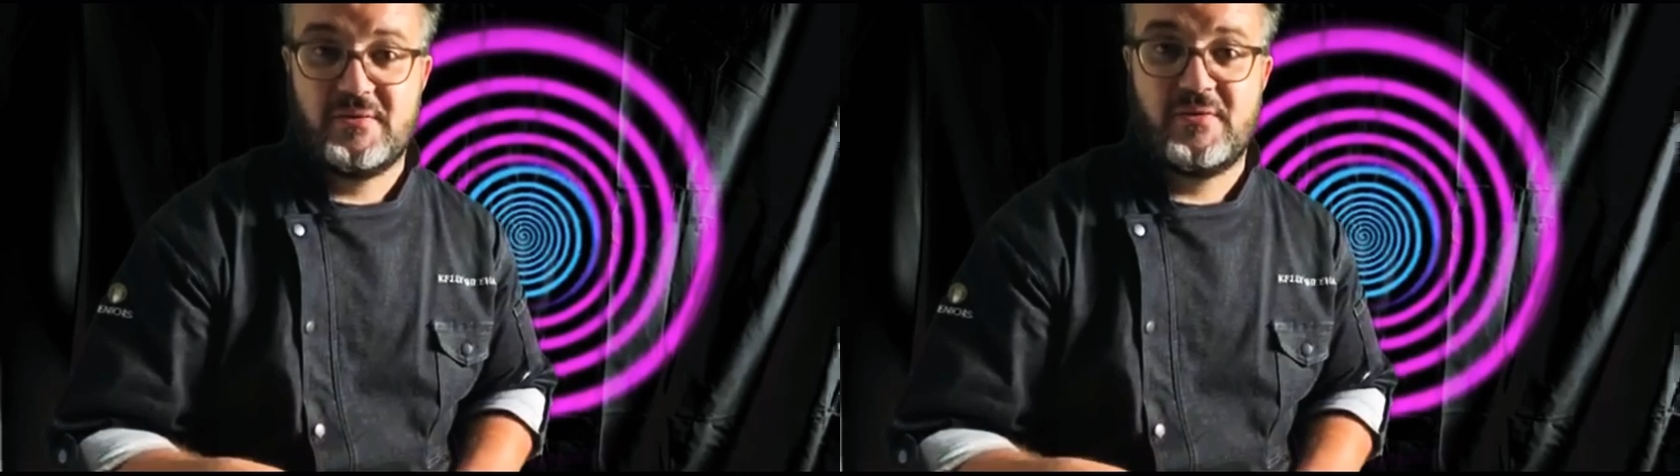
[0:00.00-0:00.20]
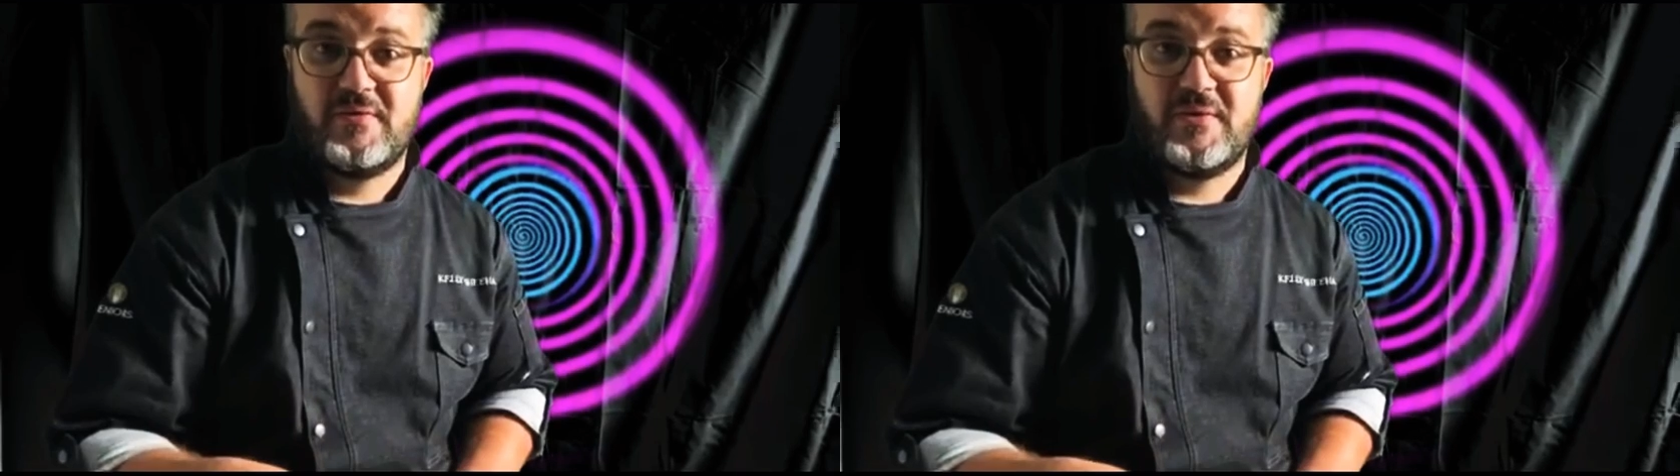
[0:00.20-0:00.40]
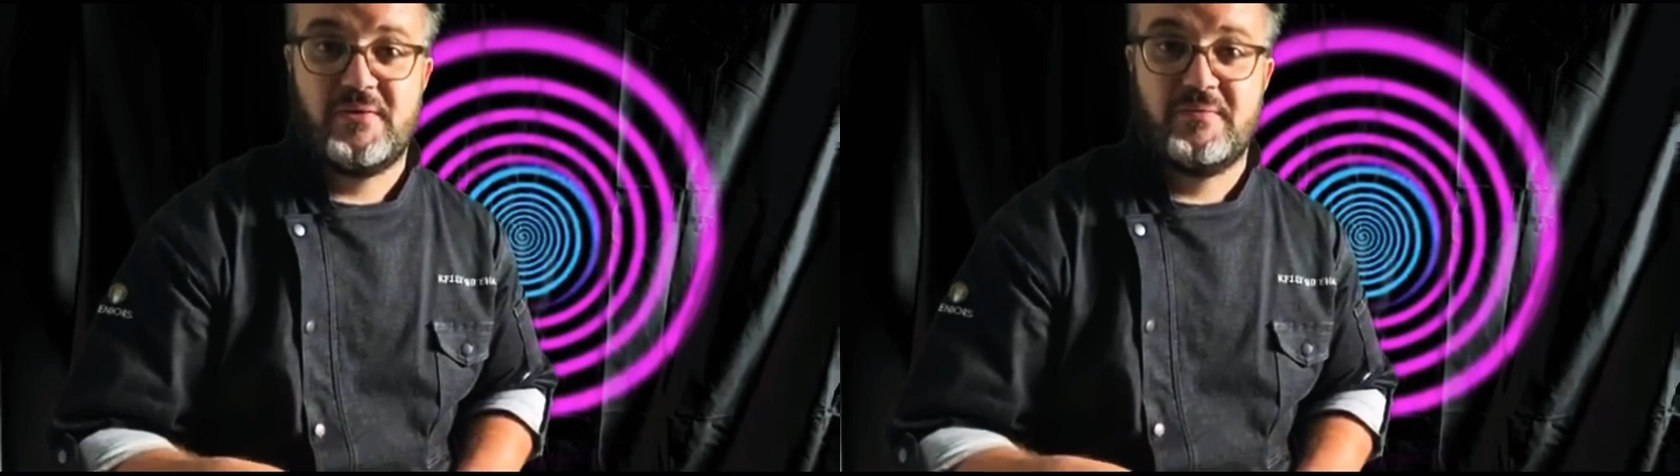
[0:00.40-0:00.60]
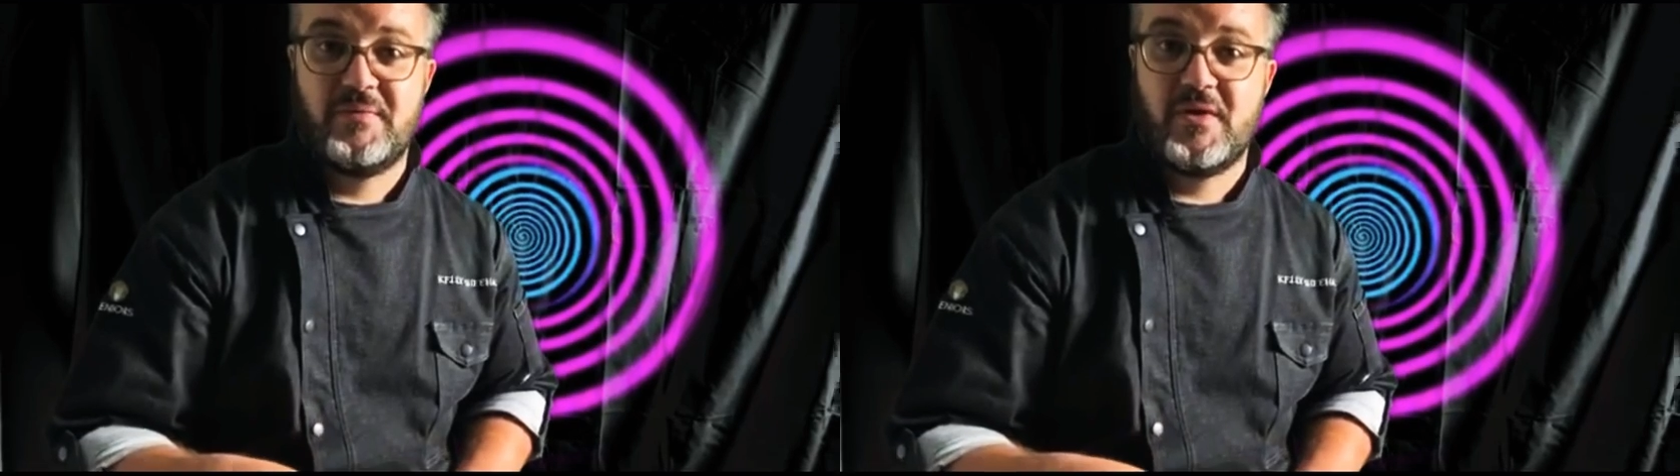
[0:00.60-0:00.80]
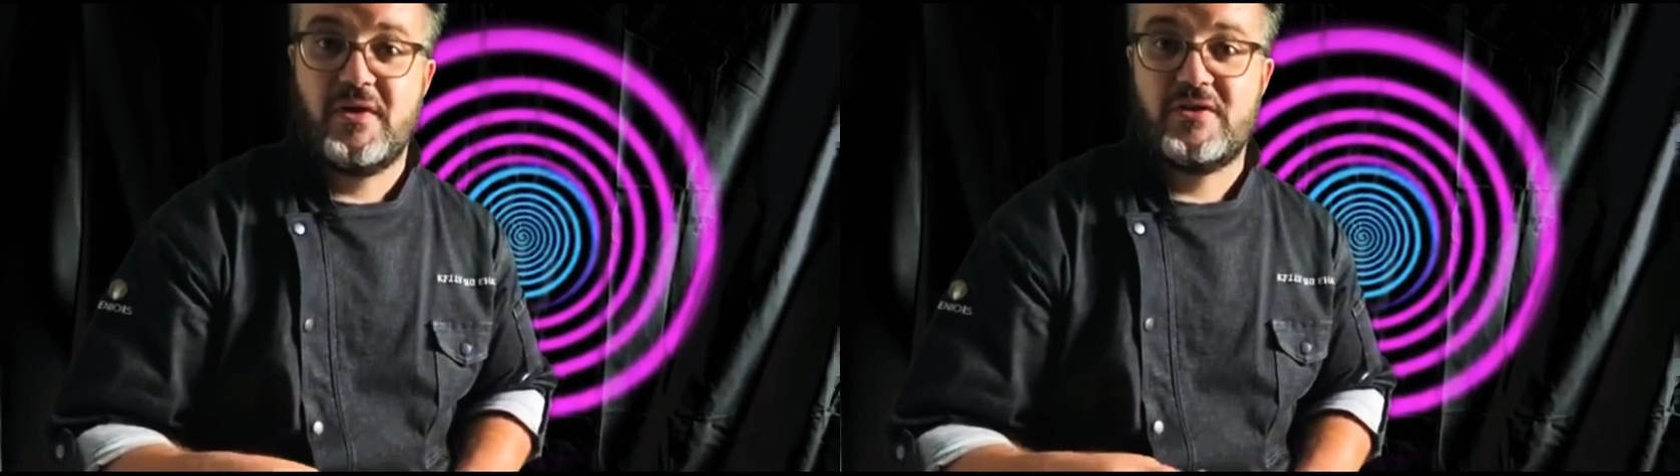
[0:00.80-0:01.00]
food.
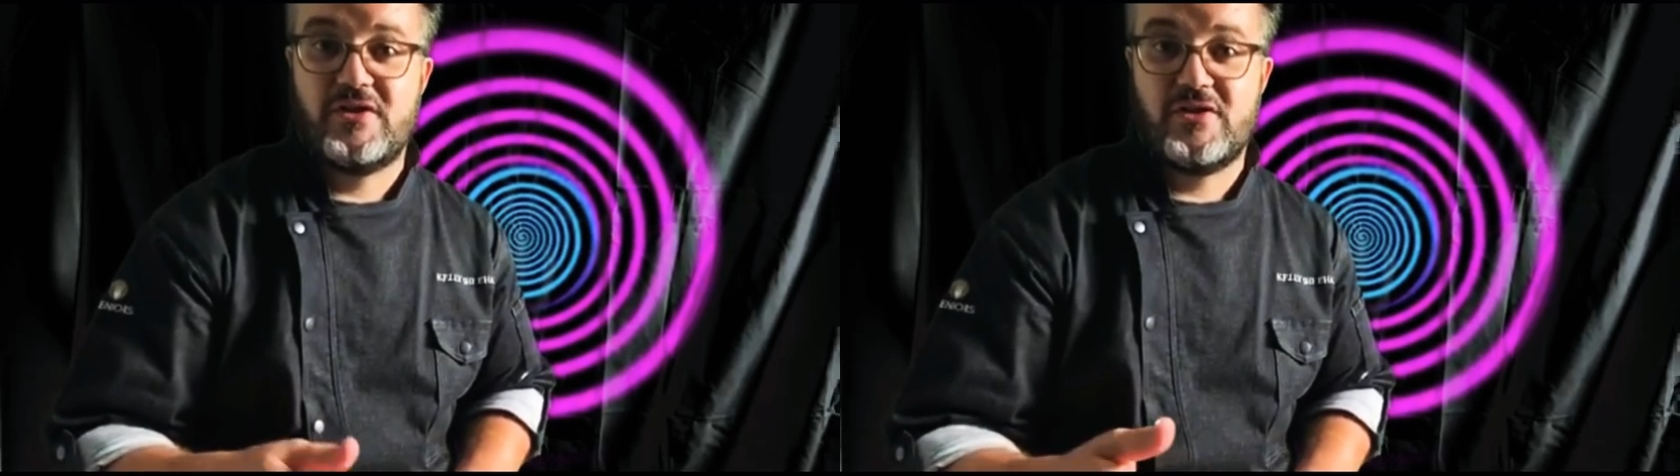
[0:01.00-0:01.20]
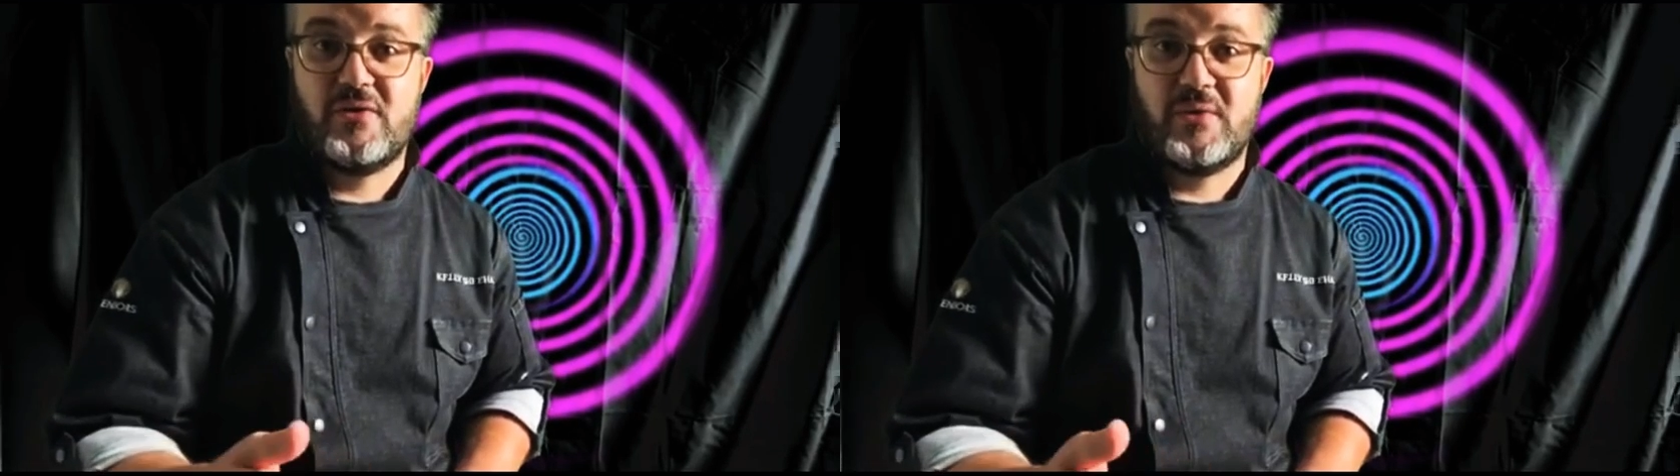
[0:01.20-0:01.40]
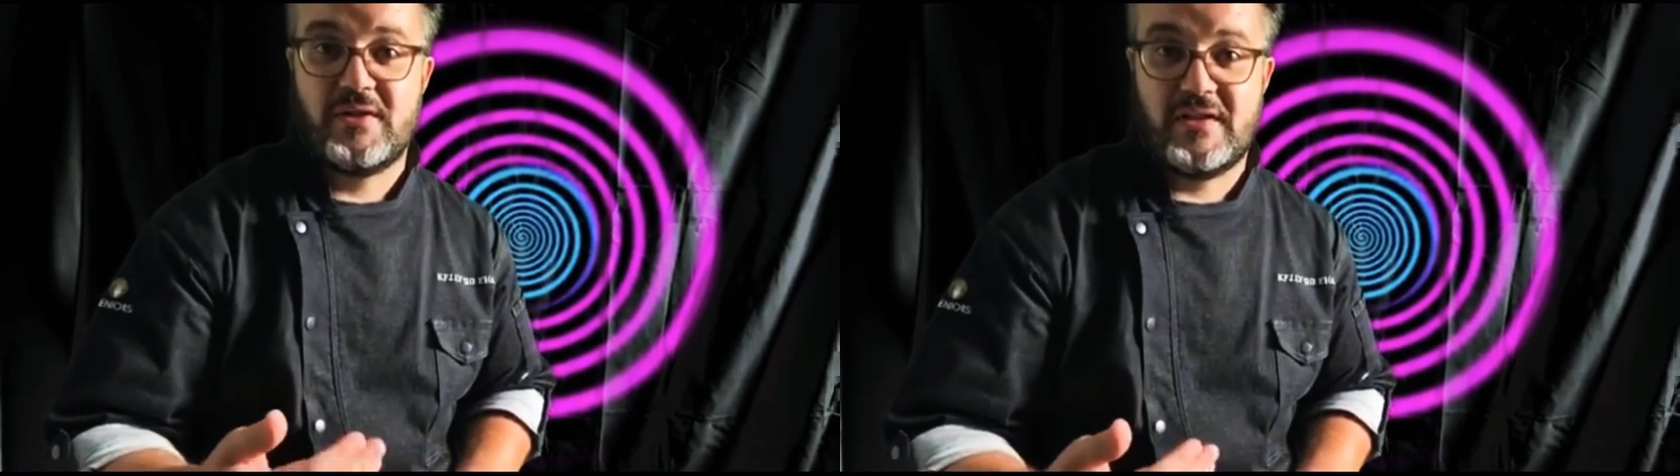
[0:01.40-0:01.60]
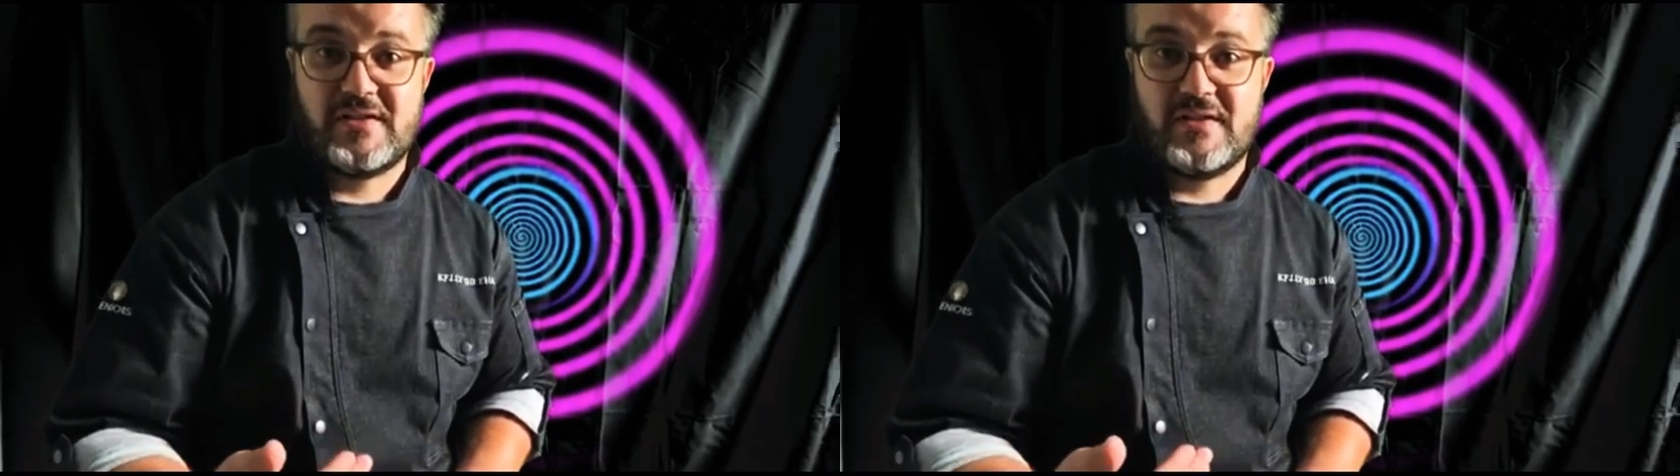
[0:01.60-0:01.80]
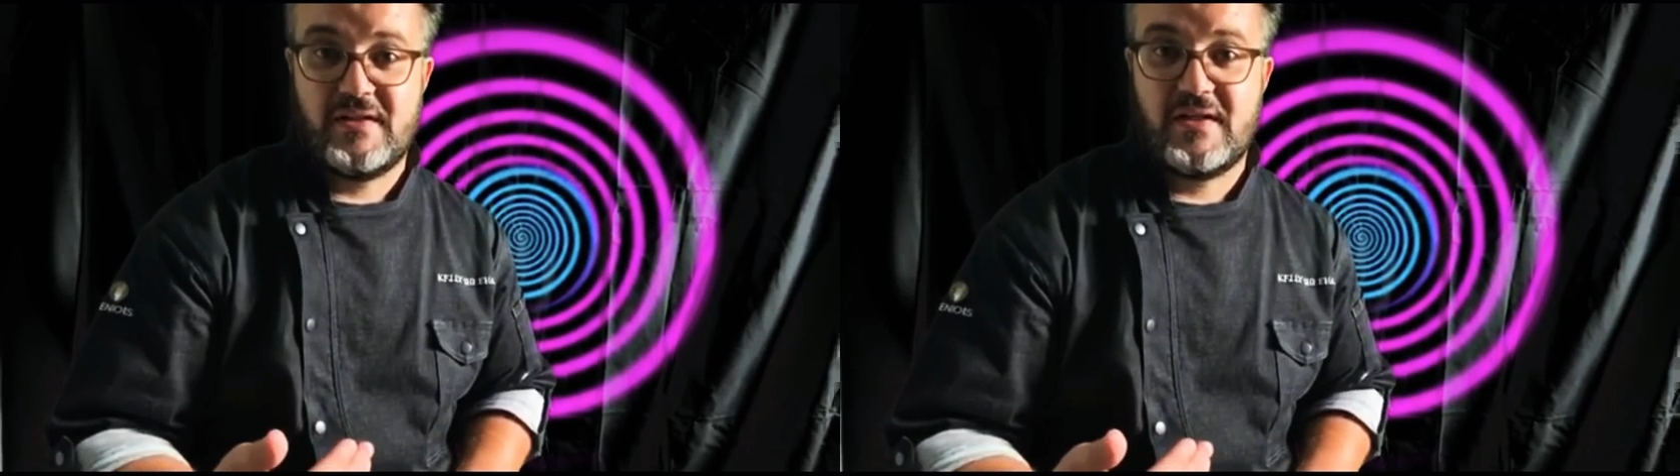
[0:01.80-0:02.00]
All right, she's going to want less
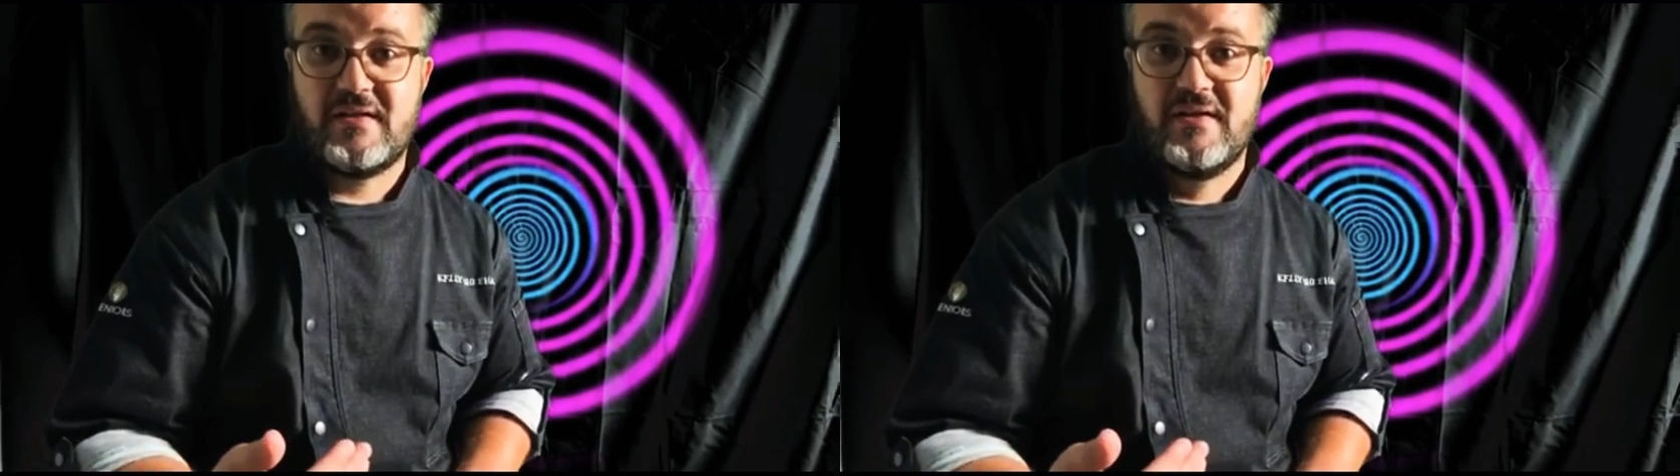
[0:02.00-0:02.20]
than that.